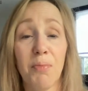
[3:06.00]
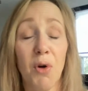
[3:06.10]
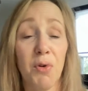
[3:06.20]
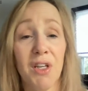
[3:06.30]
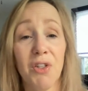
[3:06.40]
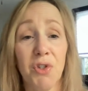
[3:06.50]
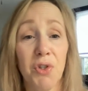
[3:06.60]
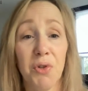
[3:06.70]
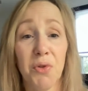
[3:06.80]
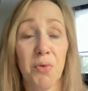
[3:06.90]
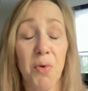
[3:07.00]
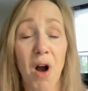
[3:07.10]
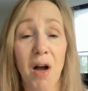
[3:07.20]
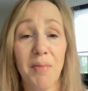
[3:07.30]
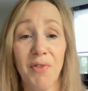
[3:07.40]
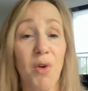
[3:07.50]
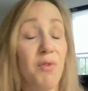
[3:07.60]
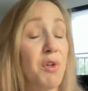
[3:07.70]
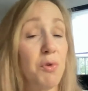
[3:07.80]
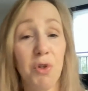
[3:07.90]
upload it to, if you
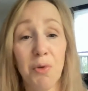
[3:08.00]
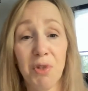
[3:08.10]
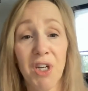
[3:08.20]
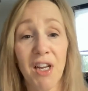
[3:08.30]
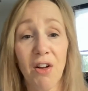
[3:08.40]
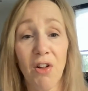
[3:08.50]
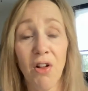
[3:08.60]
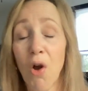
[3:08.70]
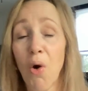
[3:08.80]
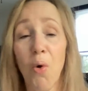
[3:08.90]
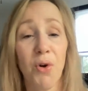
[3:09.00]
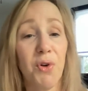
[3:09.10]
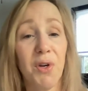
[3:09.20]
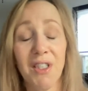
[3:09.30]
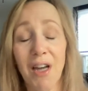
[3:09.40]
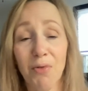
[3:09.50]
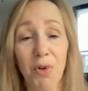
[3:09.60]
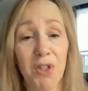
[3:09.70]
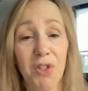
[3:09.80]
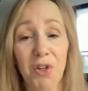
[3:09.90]
have a YouTube channel, or you can
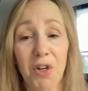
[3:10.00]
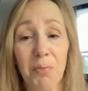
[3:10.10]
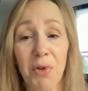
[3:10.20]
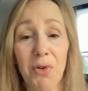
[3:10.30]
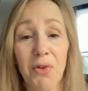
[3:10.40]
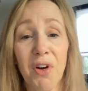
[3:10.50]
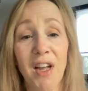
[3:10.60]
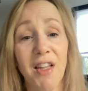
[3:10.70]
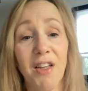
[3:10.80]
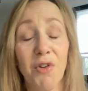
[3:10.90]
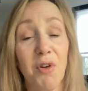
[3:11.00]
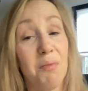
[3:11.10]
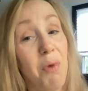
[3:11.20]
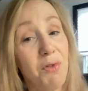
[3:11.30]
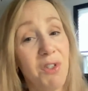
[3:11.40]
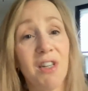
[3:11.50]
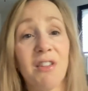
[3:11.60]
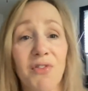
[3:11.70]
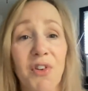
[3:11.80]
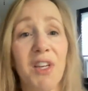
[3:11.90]
download it to your computer, and then you can post it.
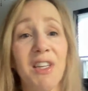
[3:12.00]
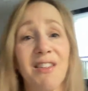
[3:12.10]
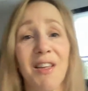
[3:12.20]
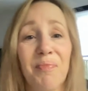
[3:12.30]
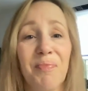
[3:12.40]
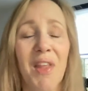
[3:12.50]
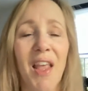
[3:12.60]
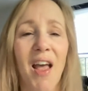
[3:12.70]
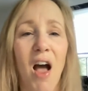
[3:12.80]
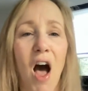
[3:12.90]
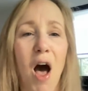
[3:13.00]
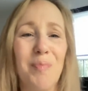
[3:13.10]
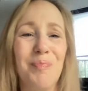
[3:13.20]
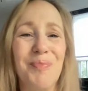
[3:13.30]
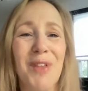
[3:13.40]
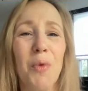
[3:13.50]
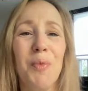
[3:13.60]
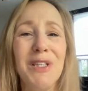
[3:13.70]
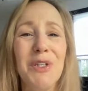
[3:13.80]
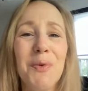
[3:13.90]
It's very easy.
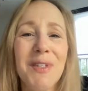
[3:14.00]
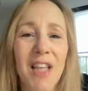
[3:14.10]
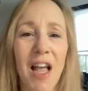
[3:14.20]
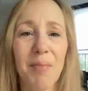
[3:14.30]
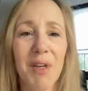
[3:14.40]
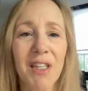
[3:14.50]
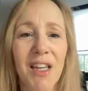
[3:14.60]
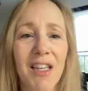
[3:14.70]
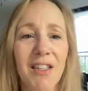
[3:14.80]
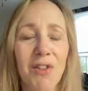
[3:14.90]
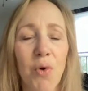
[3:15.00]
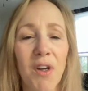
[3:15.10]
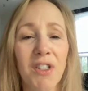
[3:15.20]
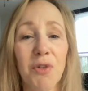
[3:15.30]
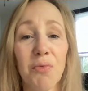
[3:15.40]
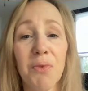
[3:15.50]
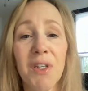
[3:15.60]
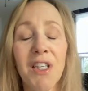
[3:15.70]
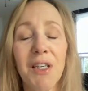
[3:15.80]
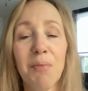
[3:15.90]
Week 2 assignment is going to
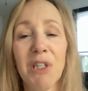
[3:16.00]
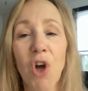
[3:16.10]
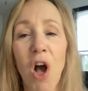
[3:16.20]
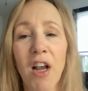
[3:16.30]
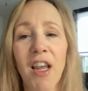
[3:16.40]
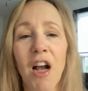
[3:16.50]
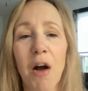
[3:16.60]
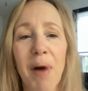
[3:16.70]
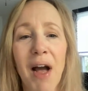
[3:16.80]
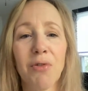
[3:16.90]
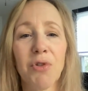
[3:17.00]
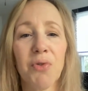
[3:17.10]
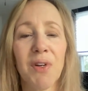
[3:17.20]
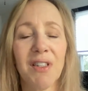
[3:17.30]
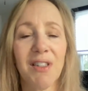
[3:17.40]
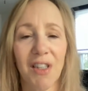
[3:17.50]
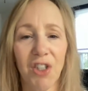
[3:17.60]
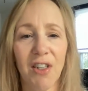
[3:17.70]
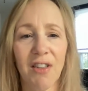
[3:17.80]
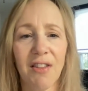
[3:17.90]
really be talking about
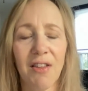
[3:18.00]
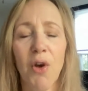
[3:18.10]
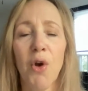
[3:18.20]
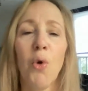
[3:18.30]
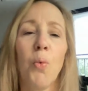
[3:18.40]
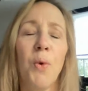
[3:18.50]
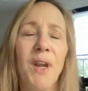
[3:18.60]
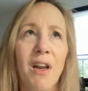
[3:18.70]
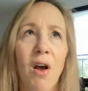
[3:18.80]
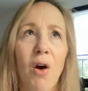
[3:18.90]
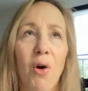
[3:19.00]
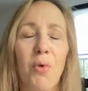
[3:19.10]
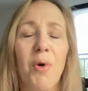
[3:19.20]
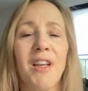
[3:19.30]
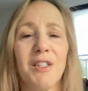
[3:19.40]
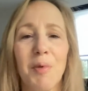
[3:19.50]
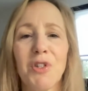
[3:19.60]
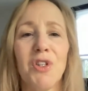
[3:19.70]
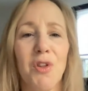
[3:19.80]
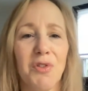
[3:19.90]
transitions. We know,
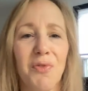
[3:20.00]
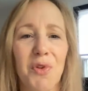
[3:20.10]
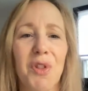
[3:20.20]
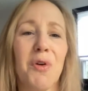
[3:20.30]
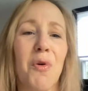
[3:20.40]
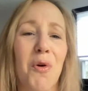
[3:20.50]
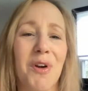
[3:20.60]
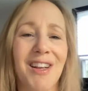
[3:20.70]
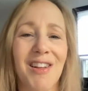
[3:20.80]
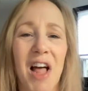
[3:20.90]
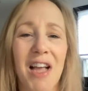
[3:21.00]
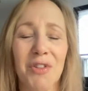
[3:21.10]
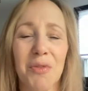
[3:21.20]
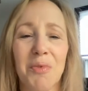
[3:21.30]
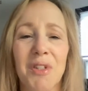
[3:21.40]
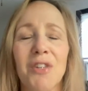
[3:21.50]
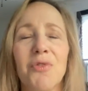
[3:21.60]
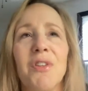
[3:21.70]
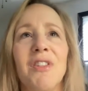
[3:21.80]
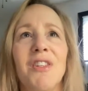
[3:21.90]
especially those of you that are already in classrooms, that
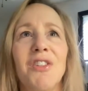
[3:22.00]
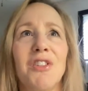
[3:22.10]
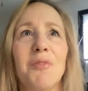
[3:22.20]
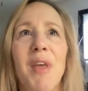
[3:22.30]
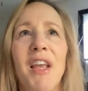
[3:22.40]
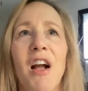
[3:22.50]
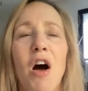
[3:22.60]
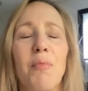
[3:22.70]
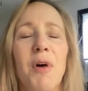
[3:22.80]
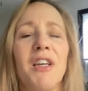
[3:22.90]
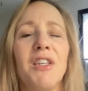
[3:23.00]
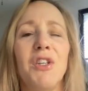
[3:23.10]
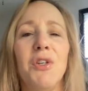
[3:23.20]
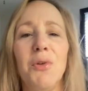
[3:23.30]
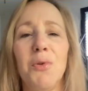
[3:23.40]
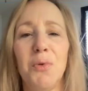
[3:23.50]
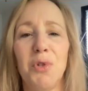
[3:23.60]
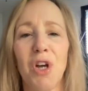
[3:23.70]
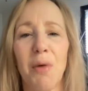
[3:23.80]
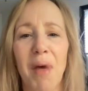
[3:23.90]
transitions make up a
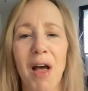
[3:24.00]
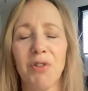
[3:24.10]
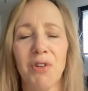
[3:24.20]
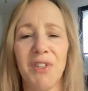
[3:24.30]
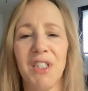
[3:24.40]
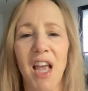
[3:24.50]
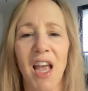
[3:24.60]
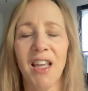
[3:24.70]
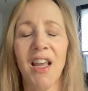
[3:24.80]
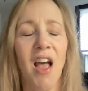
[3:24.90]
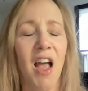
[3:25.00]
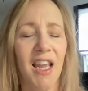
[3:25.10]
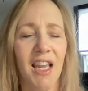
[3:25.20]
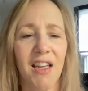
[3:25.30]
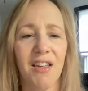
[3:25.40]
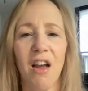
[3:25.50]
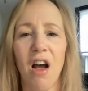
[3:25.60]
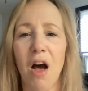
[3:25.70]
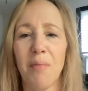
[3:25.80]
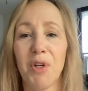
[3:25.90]
huge amount of a day in
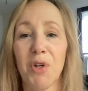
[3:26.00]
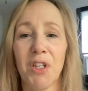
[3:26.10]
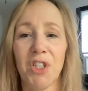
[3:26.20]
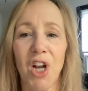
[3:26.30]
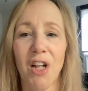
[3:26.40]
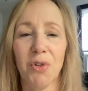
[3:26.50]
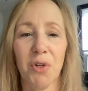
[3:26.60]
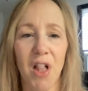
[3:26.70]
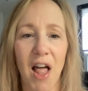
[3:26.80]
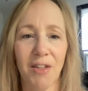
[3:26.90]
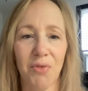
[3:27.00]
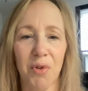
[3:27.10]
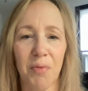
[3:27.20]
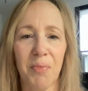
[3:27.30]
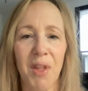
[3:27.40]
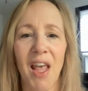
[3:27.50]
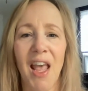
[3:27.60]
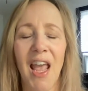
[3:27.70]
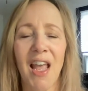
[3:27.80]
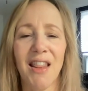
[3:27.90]
an early childhood classroom,
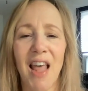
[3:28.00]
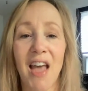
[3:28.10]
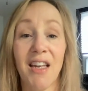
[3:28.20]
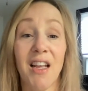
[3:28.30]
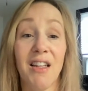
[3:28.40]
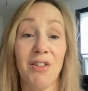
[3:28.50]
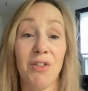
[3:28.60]
and that